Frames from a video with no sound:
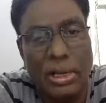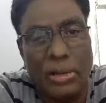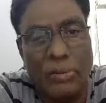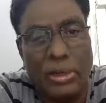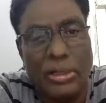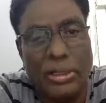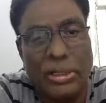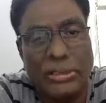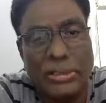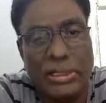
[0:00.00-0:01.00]
one
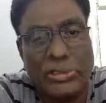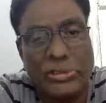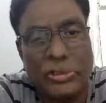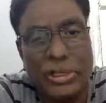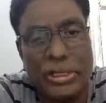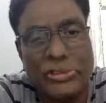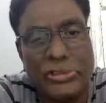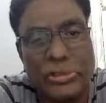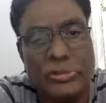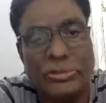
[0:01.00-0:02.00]
is attached to
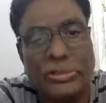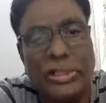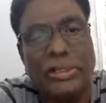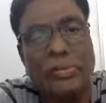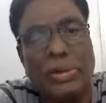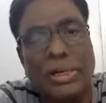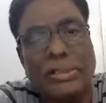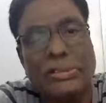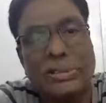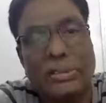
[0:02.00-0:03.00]
NH2, the other one
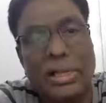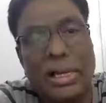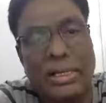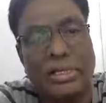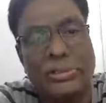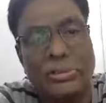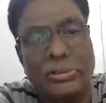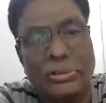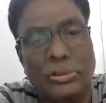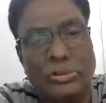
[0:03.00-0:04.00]
is attached to
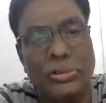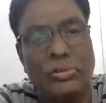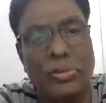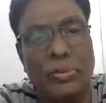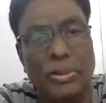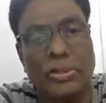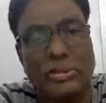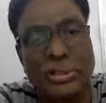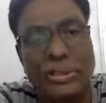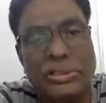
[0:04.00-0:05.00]
C over here.
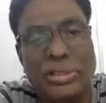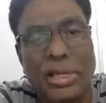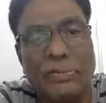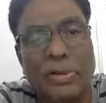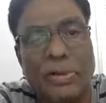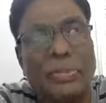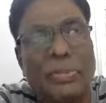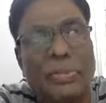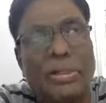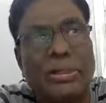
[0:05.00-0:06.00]
So this alpha
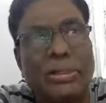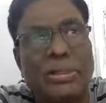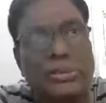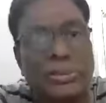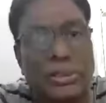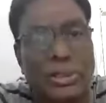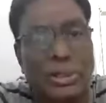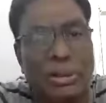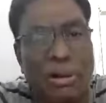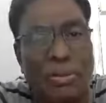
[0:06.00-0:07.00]
carbon is
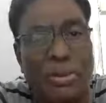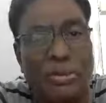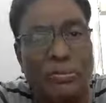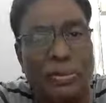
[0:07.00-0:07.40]
common for